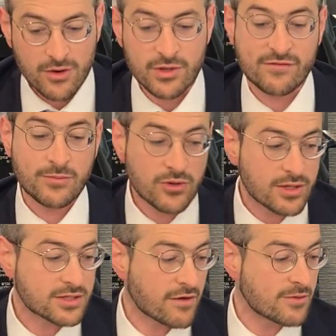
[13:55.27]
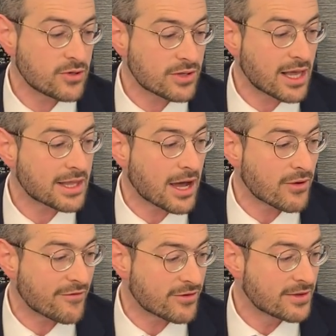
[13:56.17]
Whereas Rabbi Yehuda saw, Rabbi Yehuda held,
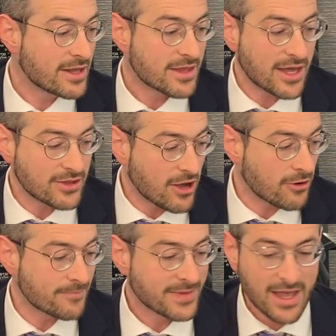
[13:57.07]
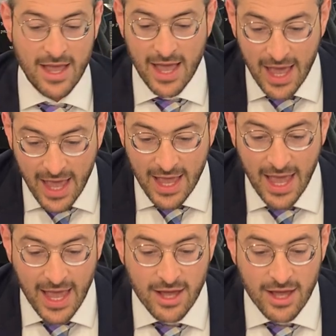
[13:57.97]
however, that no, Heichel